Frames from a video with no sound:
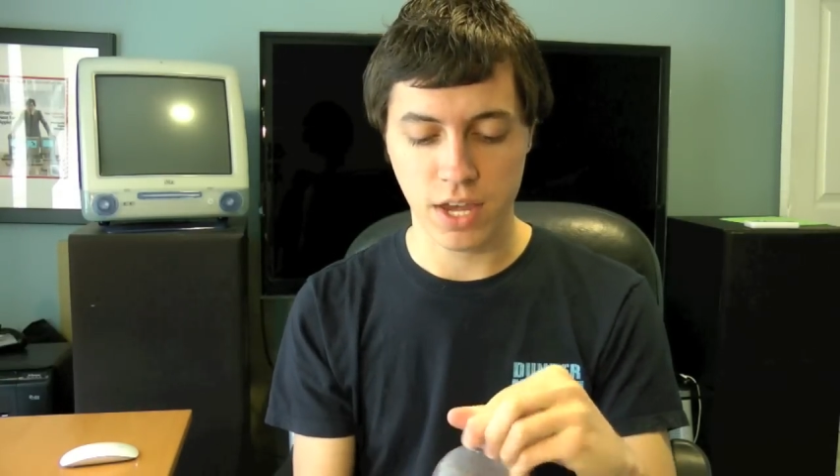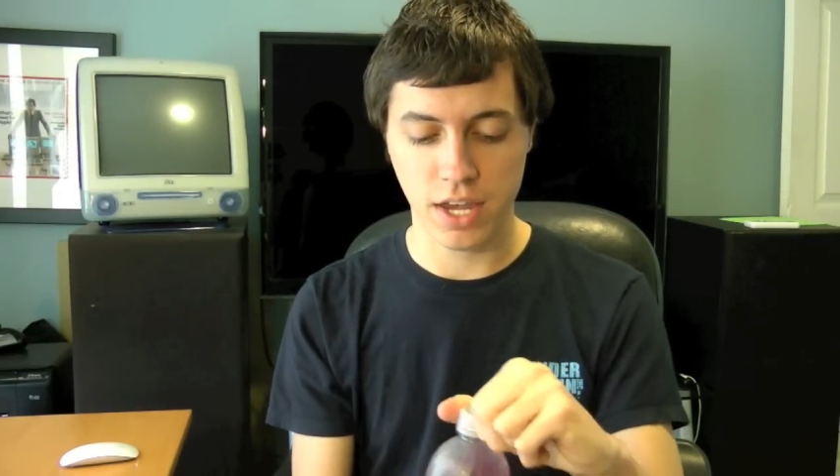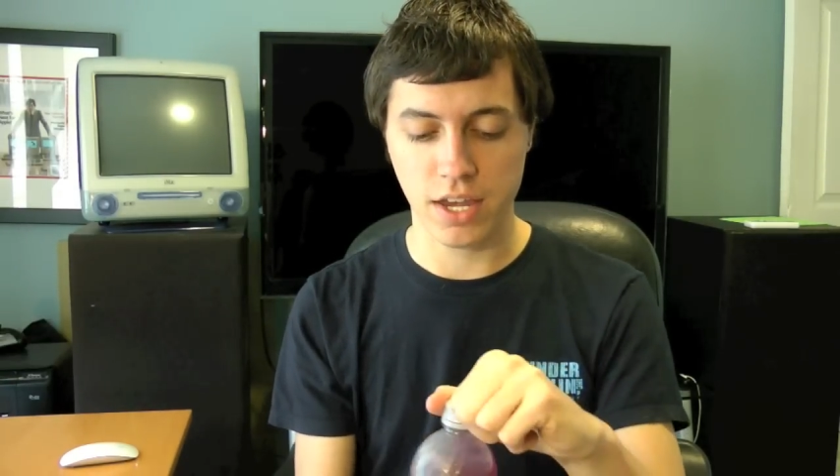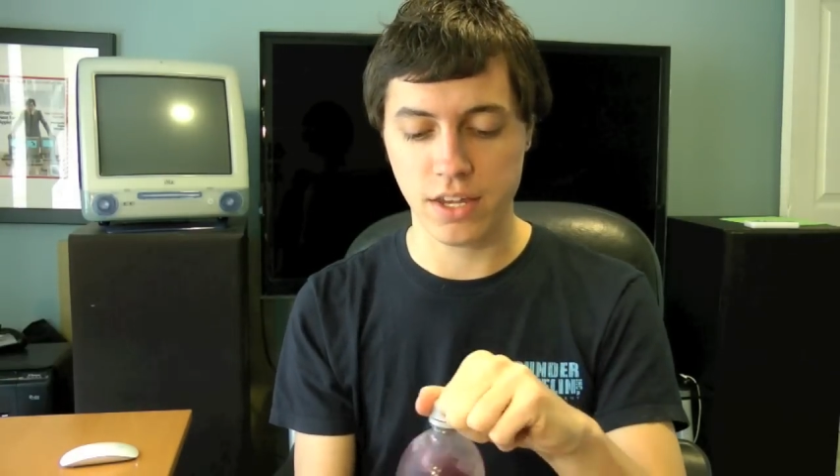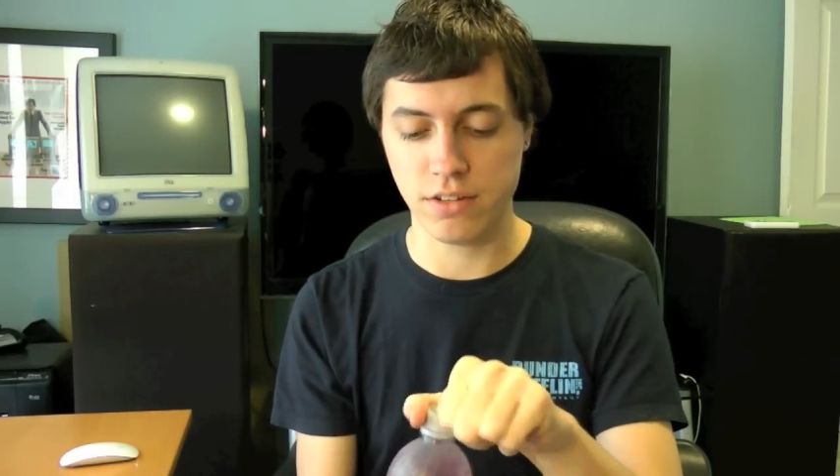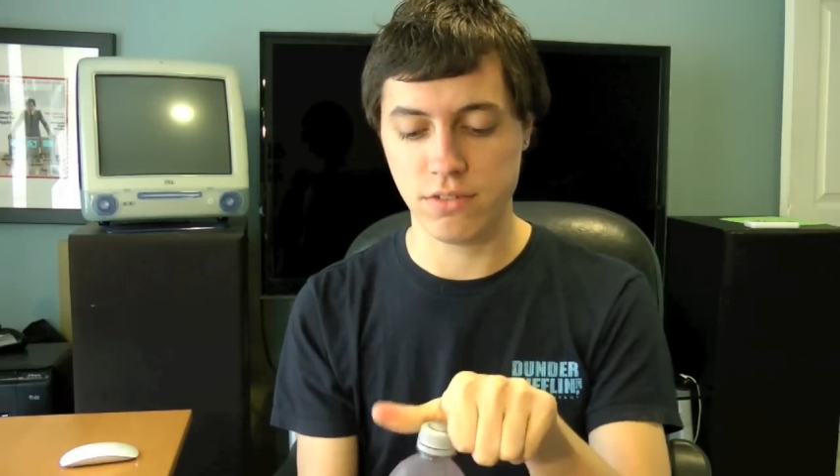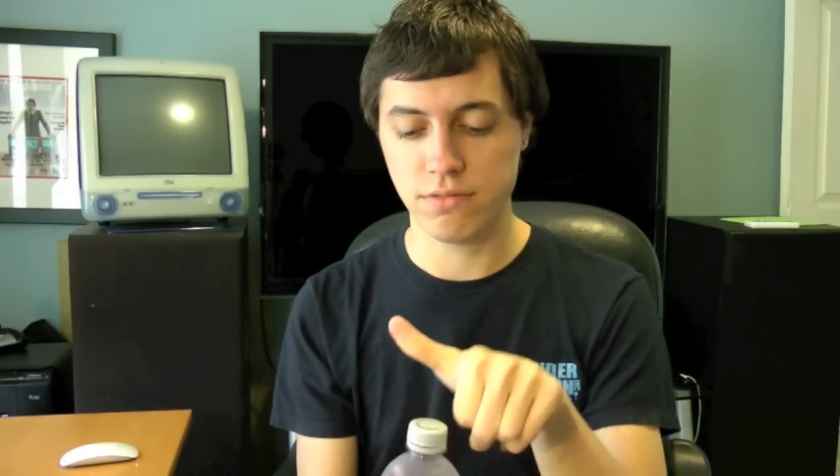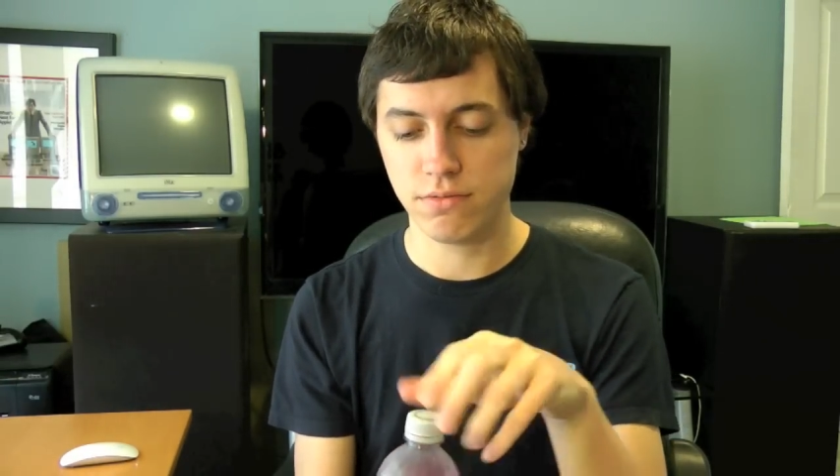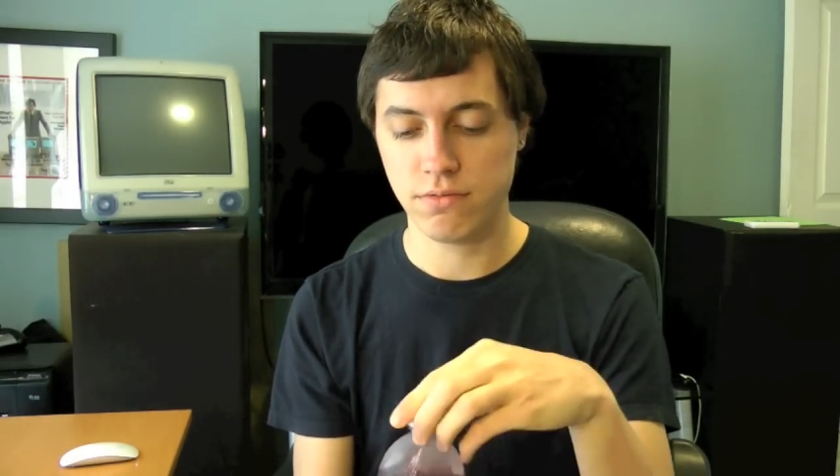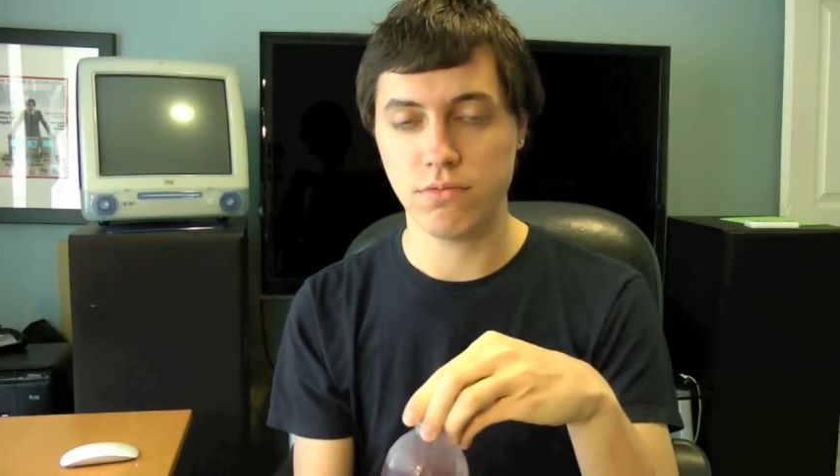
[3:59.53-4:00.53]
And,
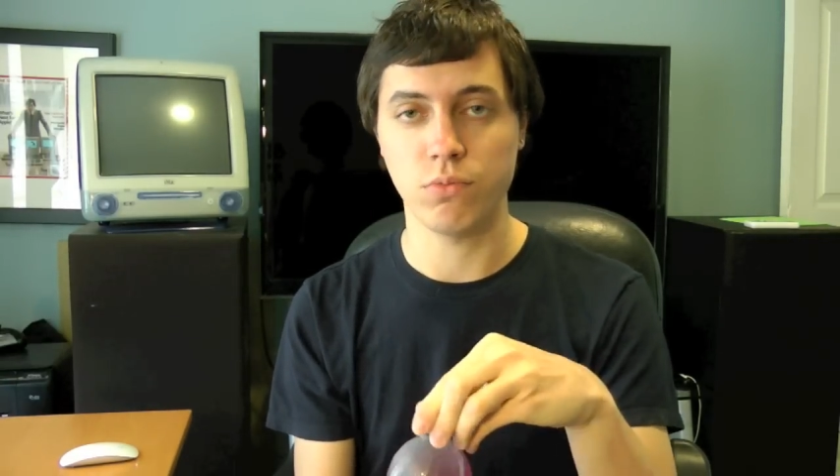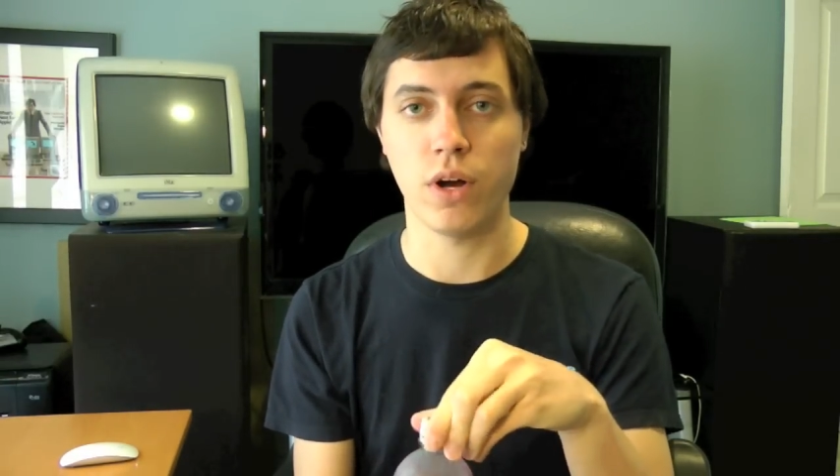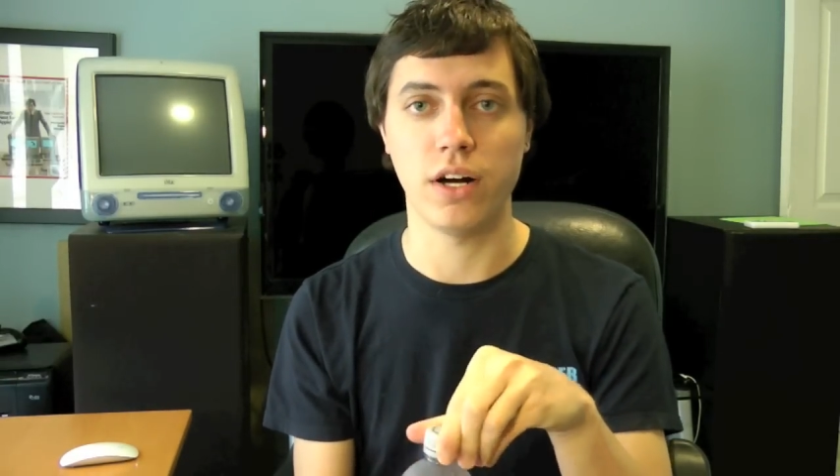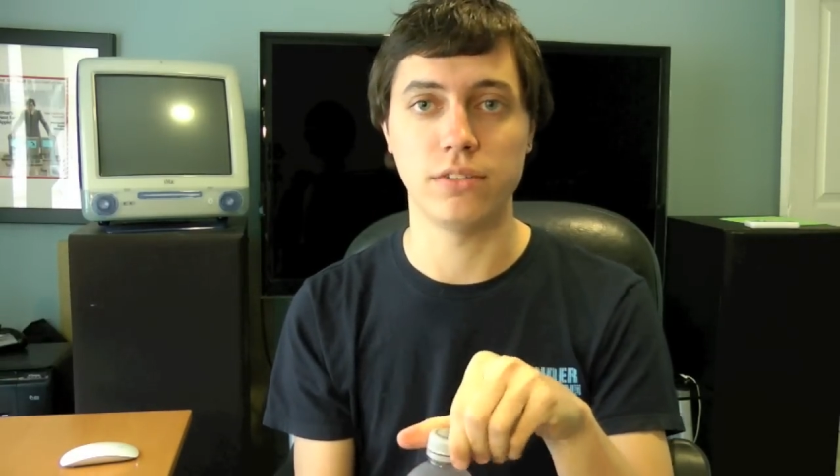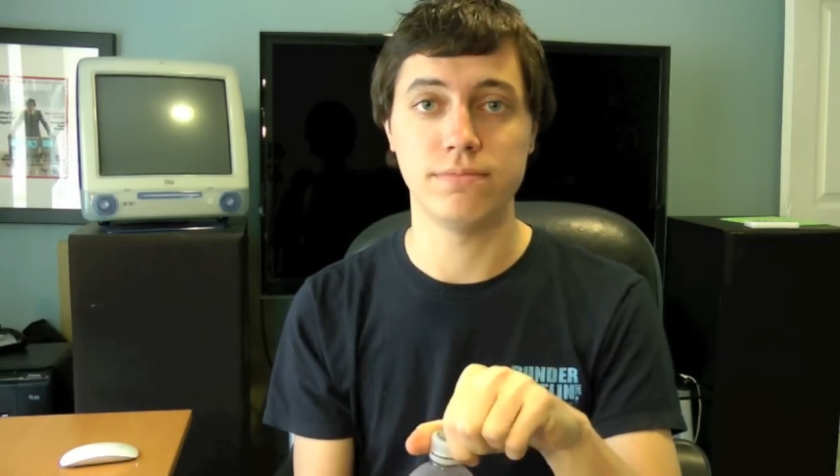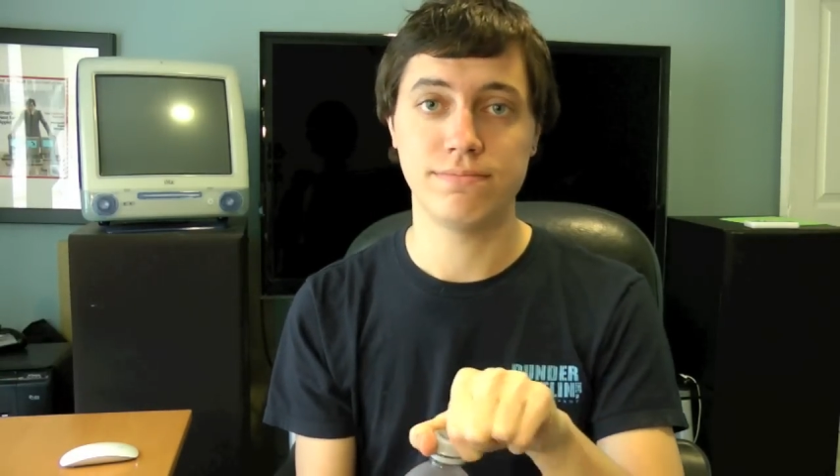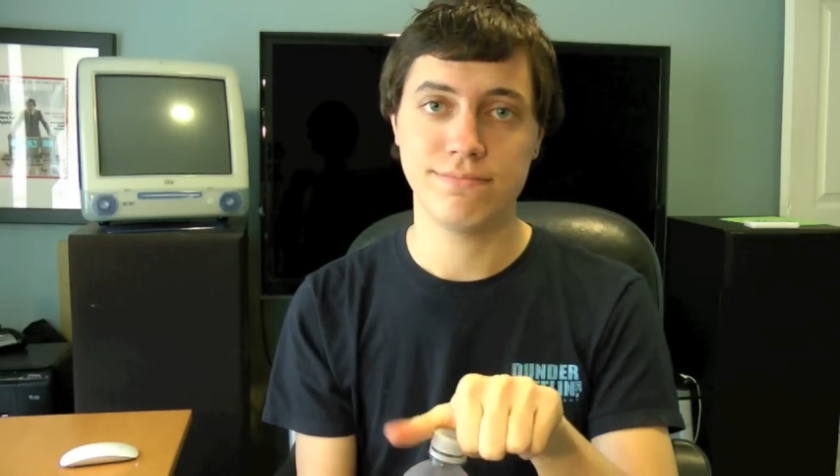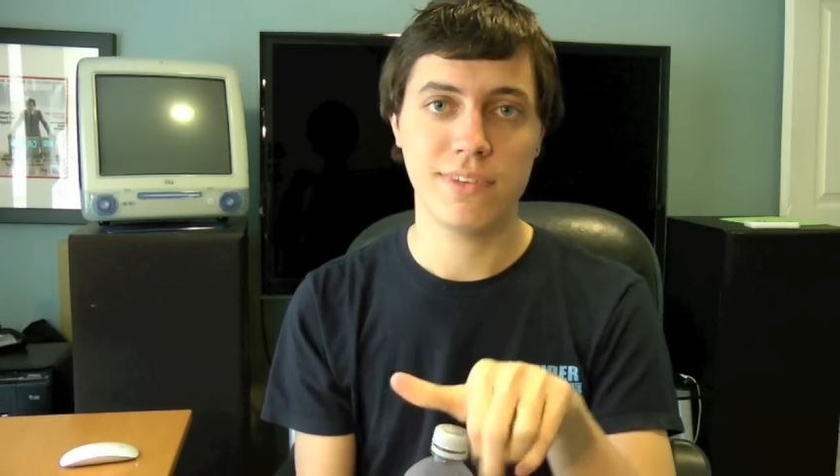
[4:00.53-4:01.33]
well,